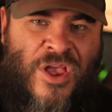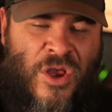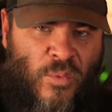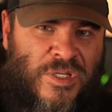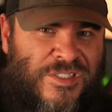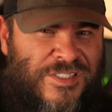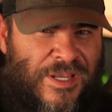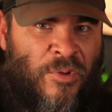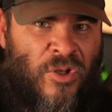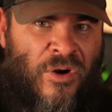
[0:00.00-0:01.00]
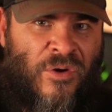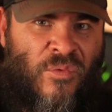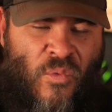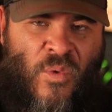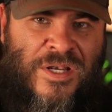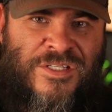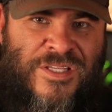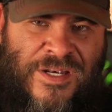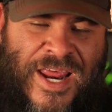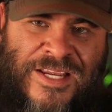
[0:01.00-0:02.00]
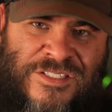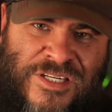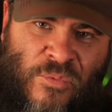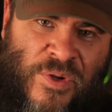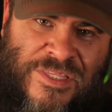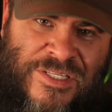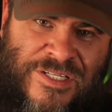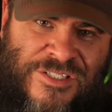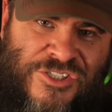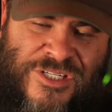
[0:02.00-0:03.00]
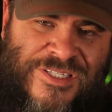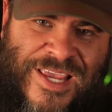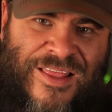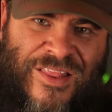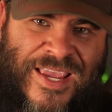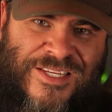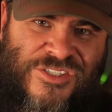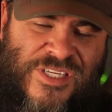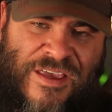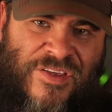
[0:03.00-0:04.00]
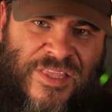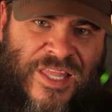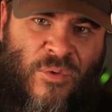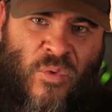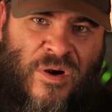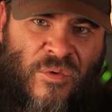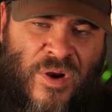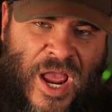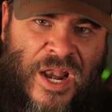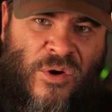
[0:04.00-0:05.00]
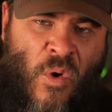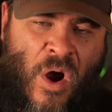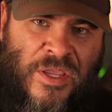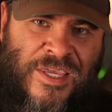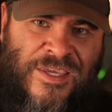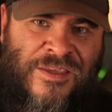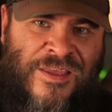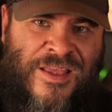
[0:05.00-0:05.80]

was similar one to the next and we didn't just get like 7 that were kind of wonky,